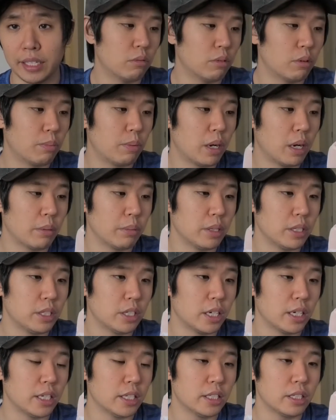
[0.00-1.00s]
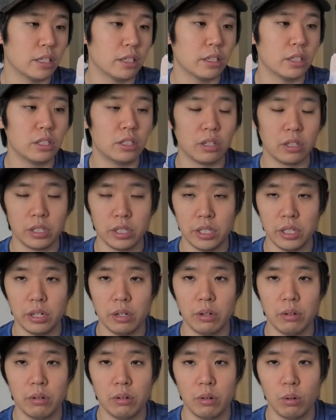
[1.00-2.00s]
We'll probably try to sell this on
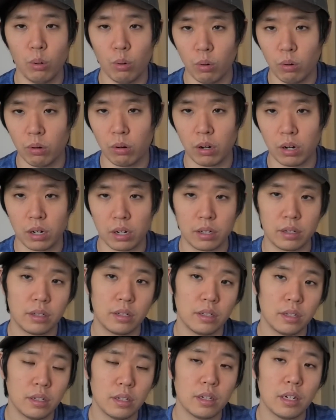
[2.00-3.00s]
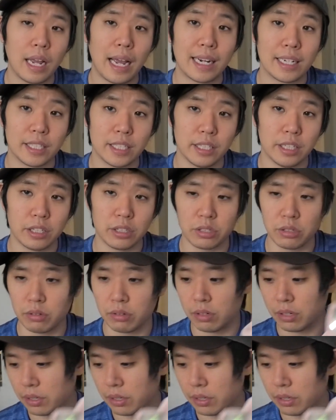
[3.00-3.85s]
GOAT or at a sneaker store.